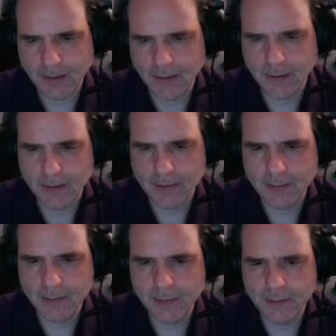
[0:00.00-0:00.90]
Let's
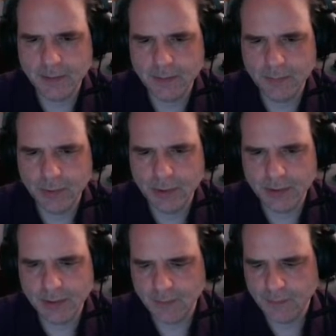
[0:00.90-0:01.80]
just put
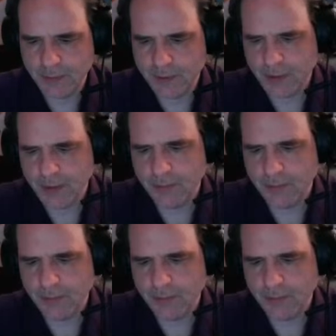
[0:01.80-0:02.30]
this in for a second.